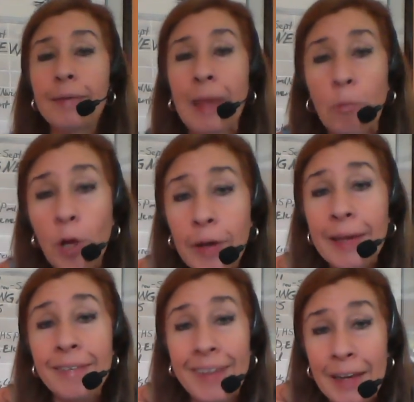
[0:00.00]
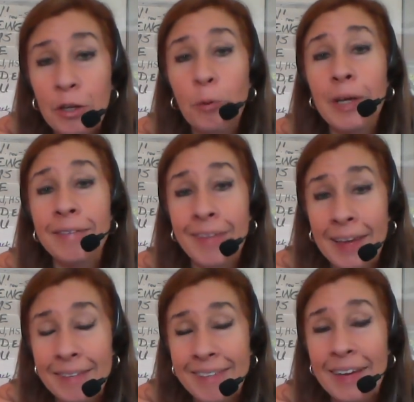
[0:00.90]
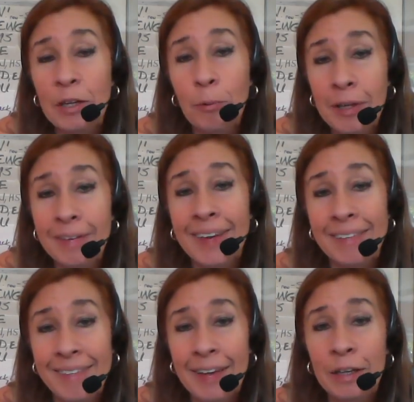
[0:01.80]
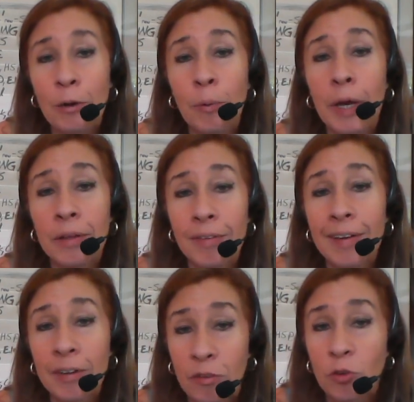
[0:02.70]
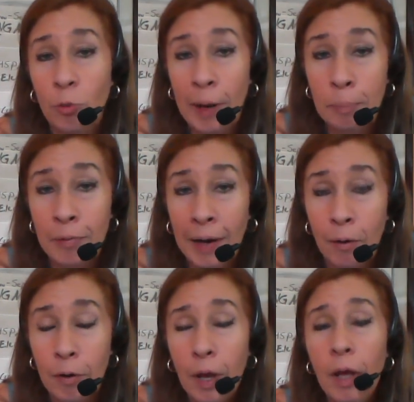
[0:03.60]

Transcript: They will continue and continue and continue until it's scraped out.